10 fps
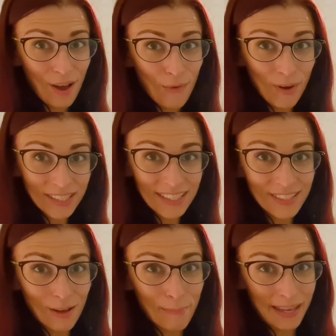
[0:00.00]
once it's
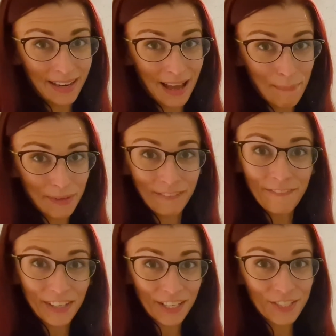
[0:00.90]
all made up and
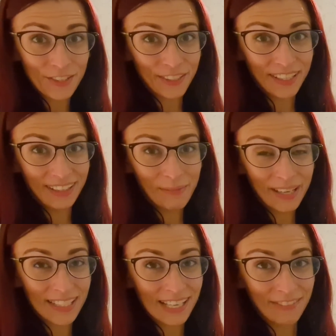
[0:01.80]
finished looking,
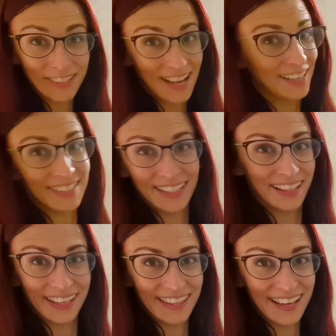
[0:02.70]
because I've not seen it
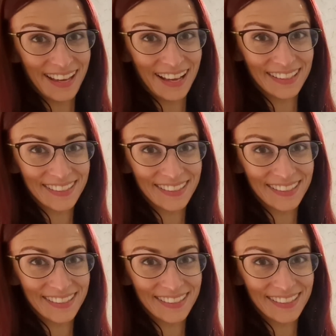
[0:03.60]
like that yet.